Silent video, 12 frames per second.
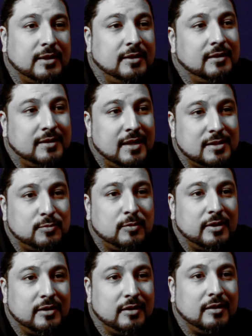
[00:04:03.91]
I think that's
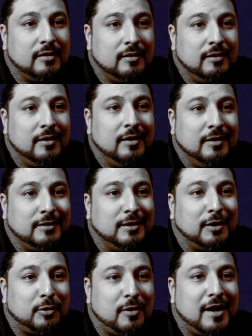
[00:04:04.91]
where the,
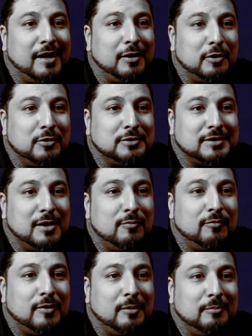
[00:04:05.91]
the crying girls
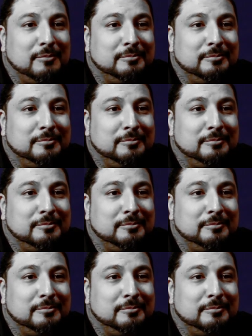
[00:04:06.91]
come from.